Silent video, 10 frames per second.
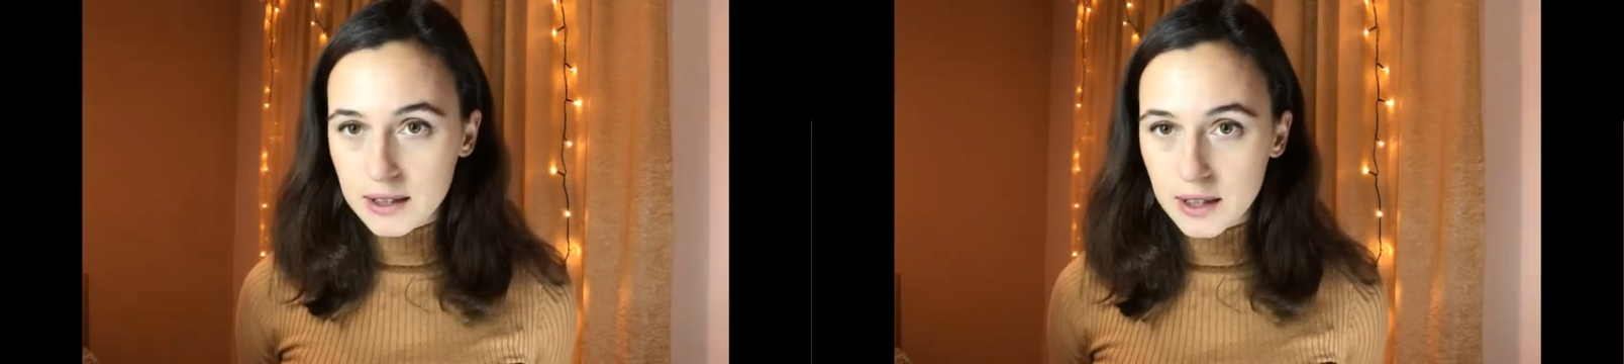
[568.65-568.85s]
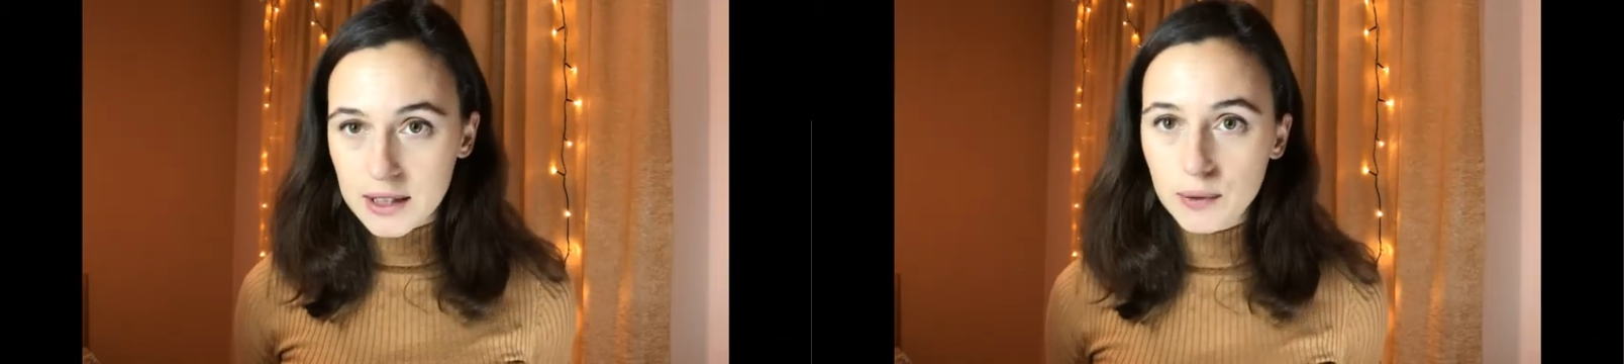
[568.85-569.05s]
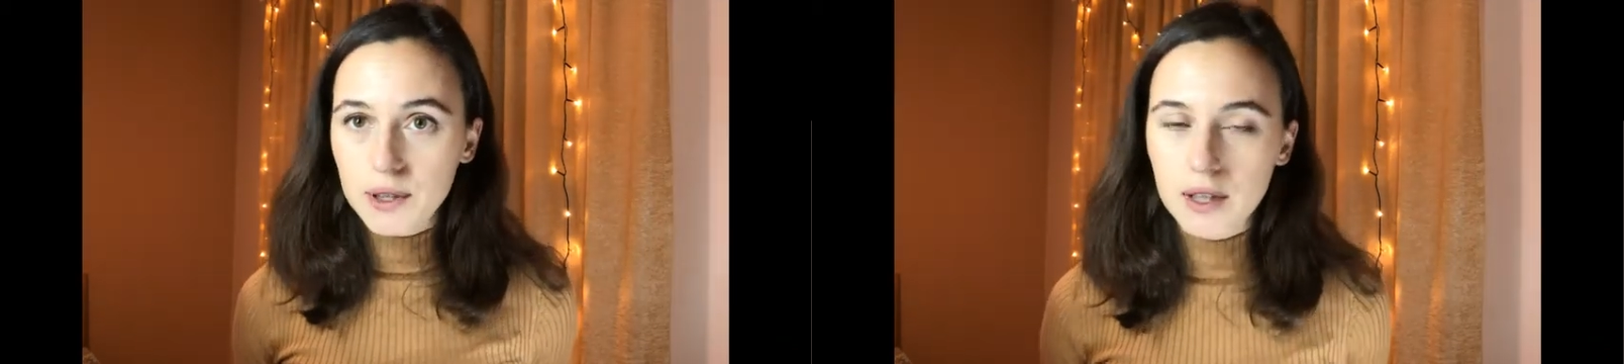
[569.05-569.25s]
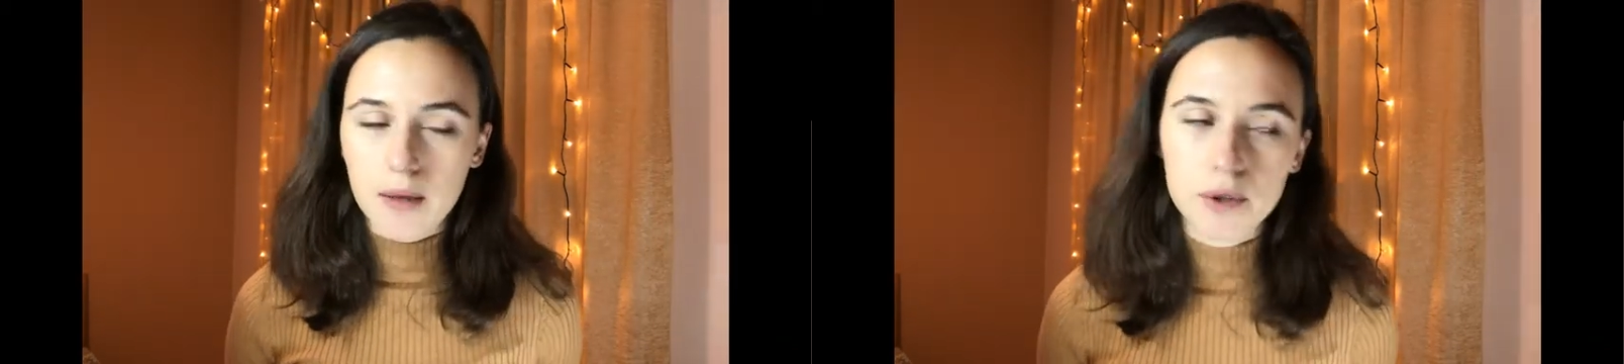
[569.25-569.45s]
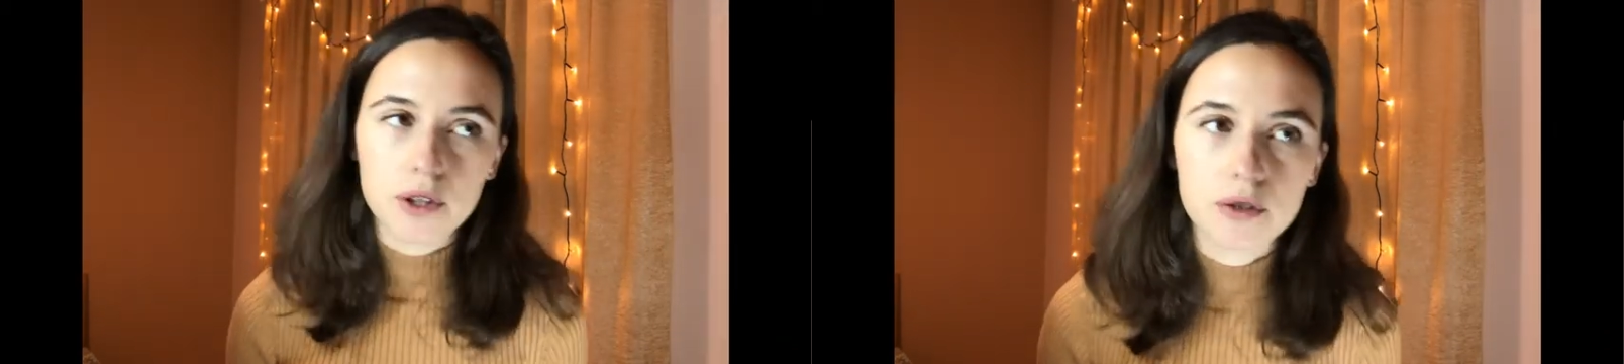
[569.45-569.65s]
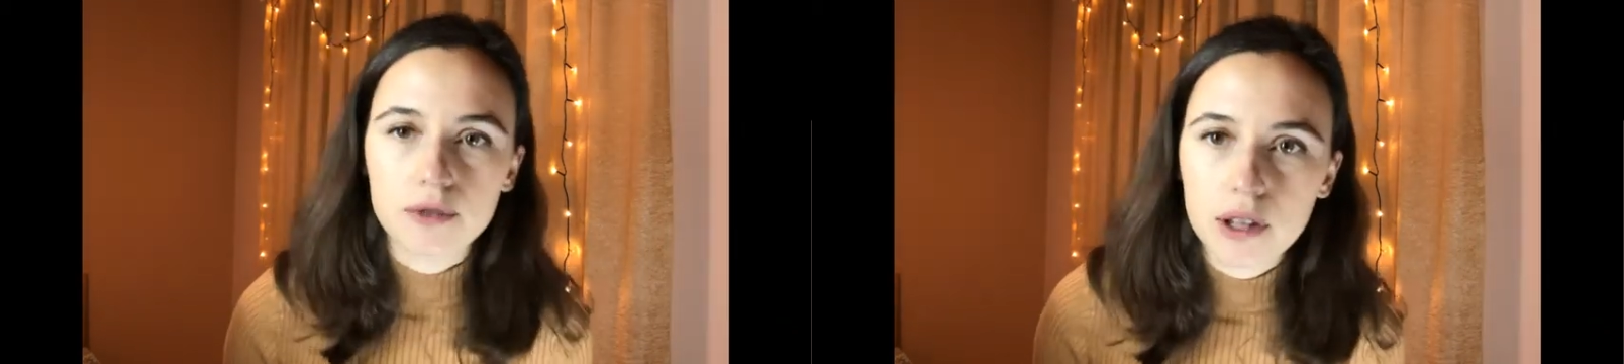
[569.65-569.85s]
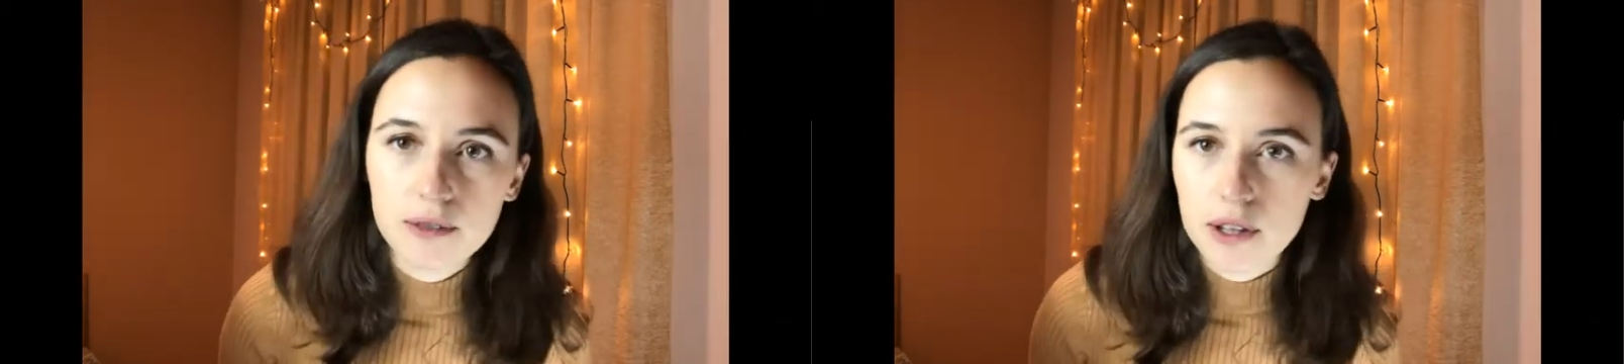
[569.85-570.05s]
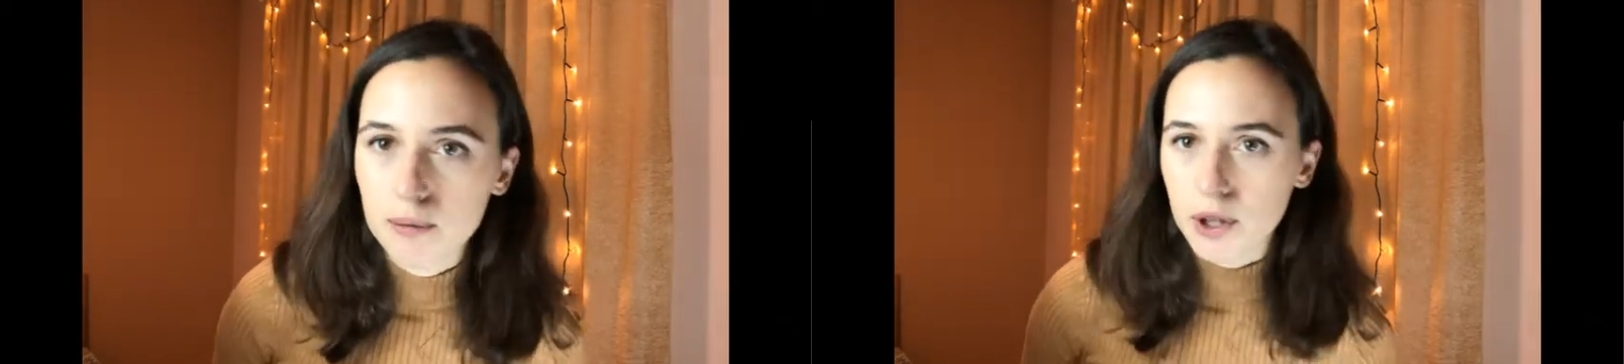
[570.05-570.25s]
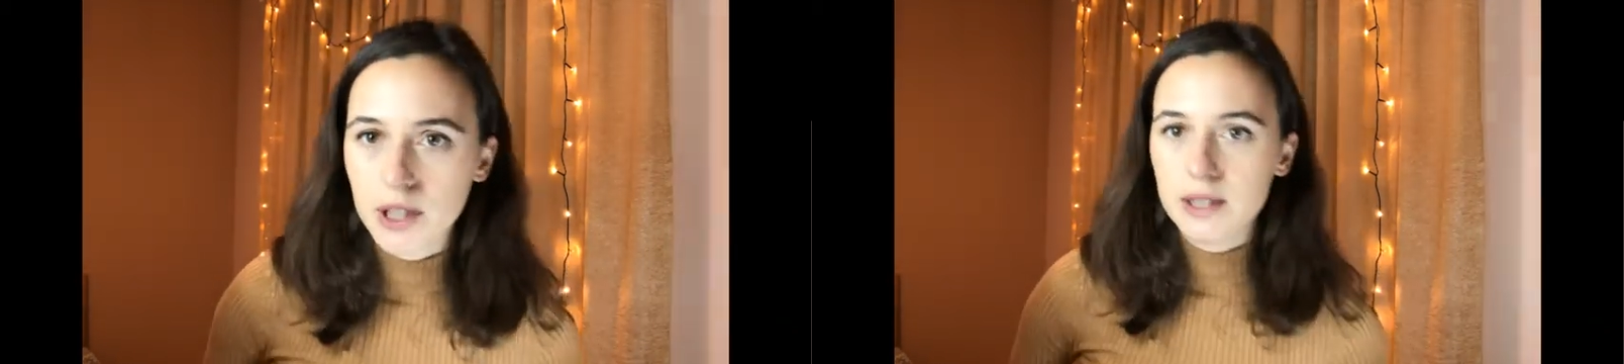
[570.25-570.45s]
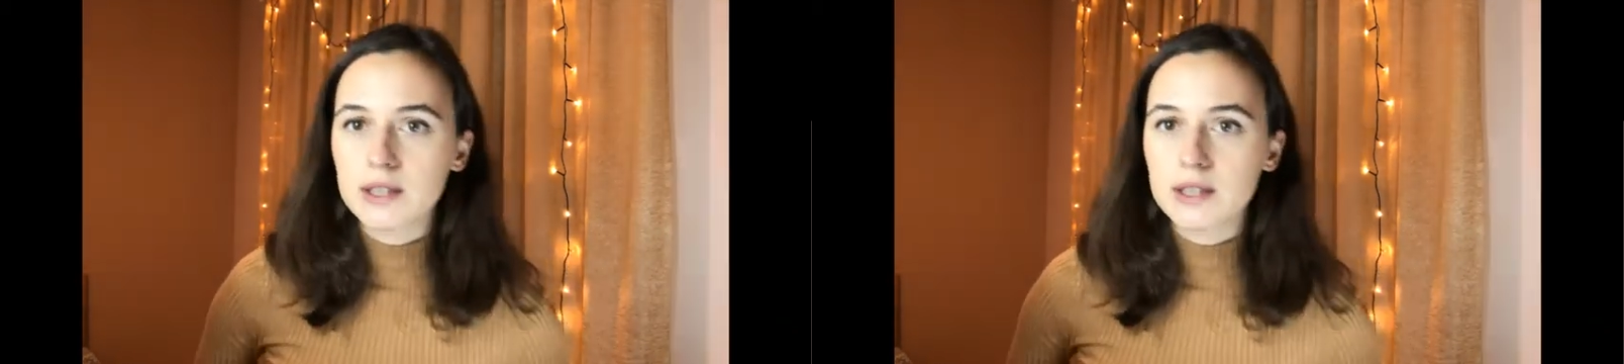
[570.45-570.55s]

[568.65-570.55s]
So that's why the caption is really, really important.